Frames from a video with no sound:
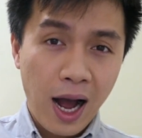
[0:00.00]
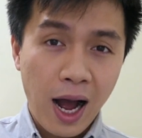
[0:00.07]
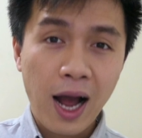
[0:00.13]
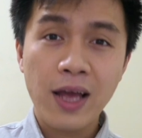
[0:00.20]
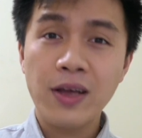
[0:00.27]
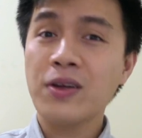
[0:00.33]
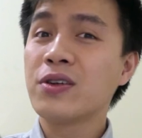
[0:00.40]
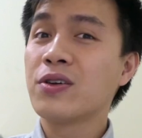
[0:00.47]

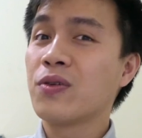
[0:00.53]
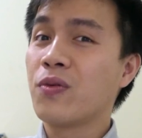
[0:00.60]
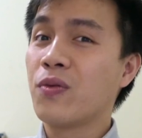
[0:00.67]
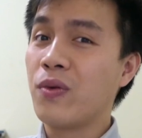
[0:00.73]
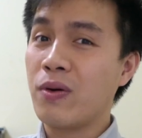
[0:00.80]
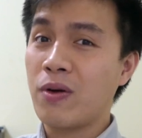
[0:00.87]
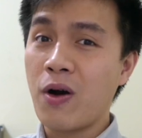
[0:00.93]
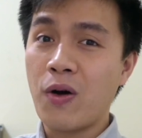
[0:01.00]
I
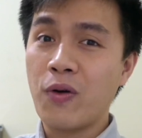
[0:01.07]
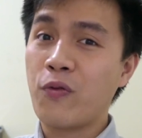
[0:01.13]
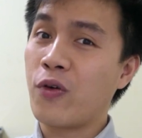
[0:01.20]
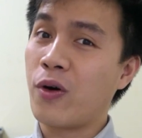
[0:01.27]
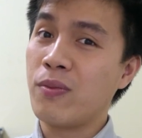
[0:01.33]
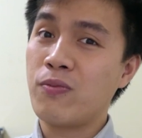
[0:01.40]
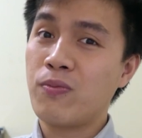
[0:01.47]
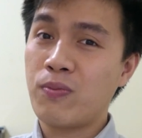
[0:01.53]
will go
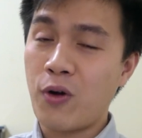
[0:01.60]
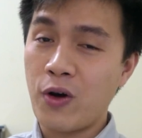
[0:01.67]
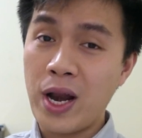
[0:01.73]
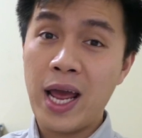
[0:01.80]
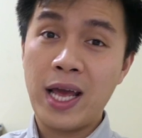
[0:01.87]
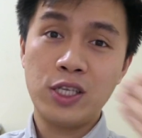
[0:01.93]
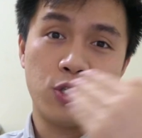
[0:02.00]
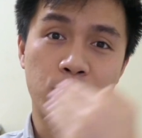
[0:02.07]
from
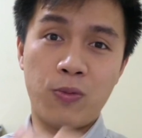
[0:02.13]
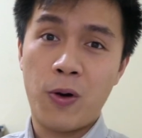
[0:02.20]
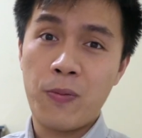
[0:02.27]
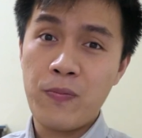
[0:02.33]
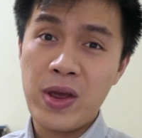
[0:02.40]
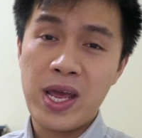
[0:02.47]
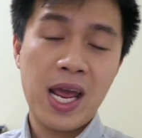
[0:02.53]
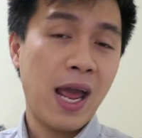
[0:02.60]
point A to
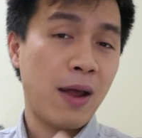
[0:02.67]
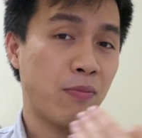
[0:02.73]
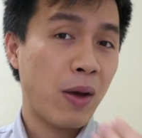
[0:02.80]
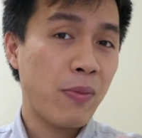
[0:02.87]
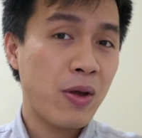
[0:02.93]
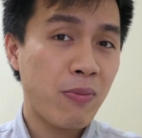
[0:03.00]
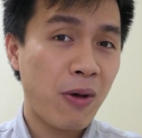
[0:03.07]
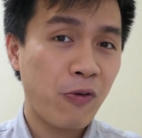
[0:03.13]
point B, and
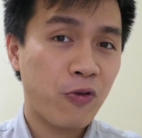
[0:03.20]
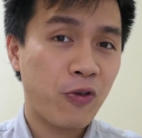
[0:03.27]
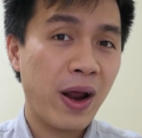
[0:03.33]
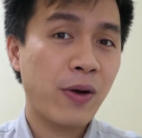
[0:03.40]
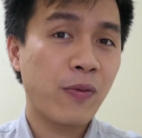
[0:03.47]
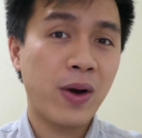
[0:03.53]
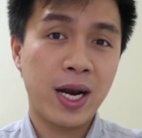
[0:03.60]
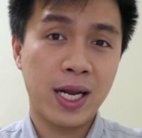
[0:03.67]
maybe my
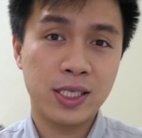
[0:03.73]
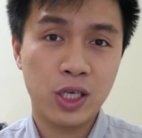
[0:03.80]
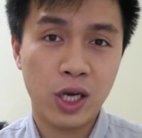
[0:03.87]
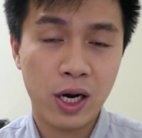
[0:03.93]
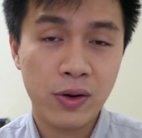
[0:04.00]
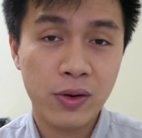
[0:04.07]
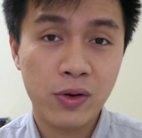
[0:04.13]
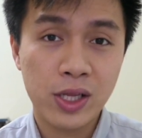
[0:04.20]
friend, when I
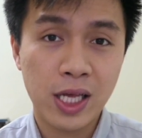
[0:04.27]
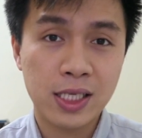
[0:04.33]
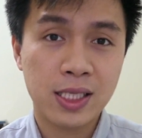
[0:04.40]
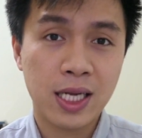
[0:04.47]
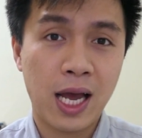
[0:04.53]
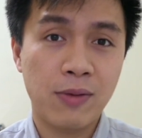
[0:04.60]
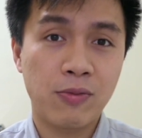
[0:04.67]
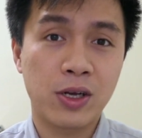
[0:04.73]
sharing
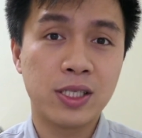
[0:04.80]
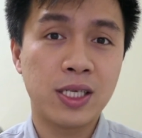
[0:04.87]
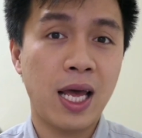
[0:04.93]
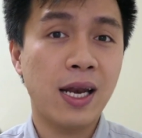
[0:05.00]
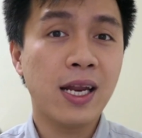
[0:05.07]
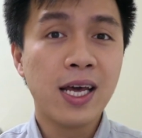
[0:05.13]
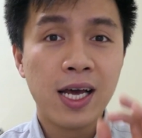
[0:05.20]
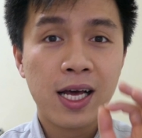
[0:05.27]
that kind of
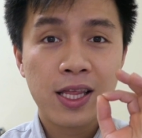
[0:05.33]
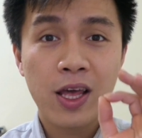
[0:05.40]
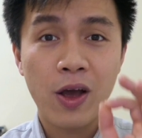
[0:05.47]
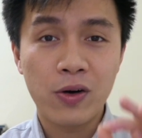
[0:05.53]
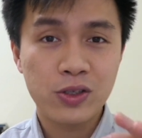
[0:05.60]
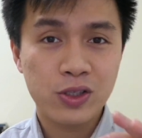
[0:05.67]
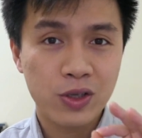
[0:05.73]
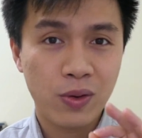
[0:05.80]
content,
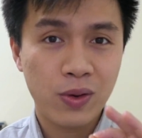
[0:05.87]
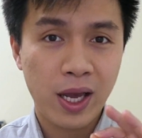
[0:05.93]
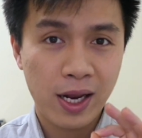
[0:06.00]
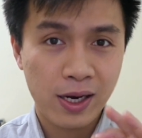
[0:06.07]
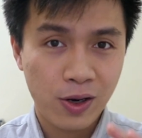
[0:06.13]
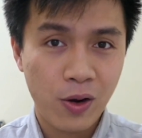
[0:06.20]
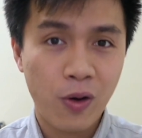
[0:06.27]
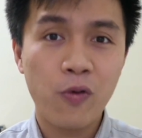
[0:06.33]
they also
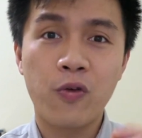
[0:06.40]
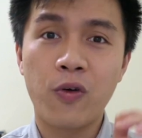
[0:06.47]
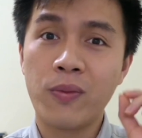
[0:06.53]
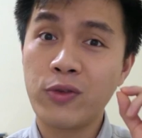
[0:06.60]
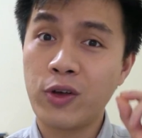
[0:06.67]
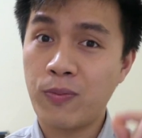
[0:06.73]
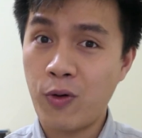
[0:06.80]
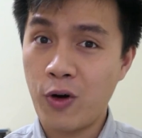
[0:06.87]
can go
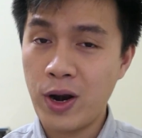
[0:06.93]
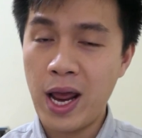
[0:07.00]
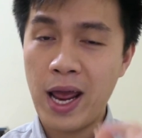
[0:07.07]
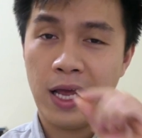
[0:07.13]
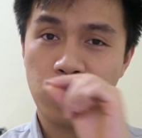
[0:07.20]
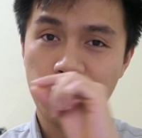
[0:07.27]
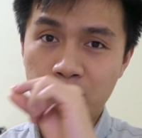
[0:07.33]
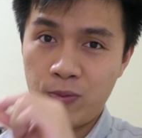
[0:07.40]
from the point
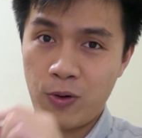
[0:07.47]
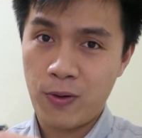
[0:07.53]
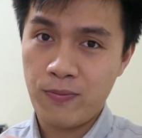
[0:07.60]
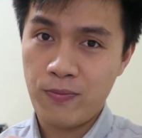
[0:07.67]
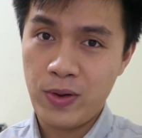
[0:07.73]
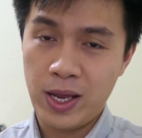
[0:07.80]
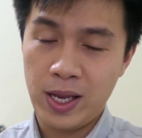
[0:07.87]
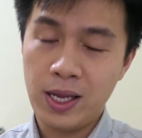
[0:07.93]
A to
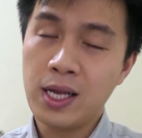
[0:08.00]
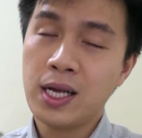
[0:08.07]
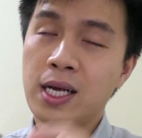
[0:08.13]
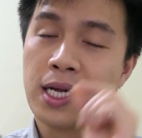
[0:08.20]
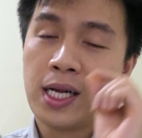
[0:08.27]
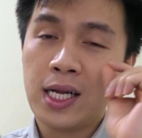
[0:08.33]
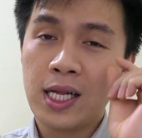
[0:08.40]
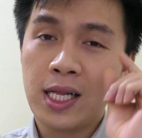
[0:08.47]
point B.
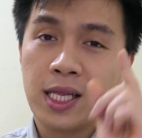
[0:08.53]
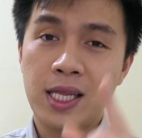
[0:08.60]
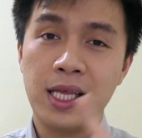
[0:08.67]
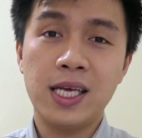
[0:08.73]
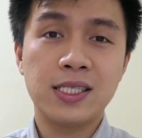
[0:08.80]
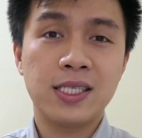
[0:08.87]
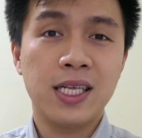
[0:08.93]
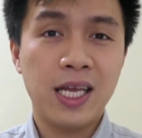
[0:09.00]

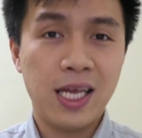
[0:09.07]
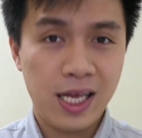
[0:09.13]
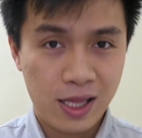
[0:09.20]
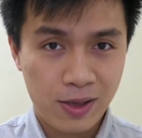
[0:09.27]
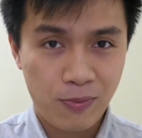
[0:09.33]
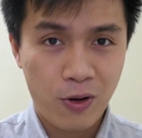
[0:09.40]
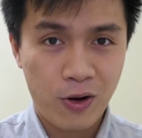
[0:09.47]
This is the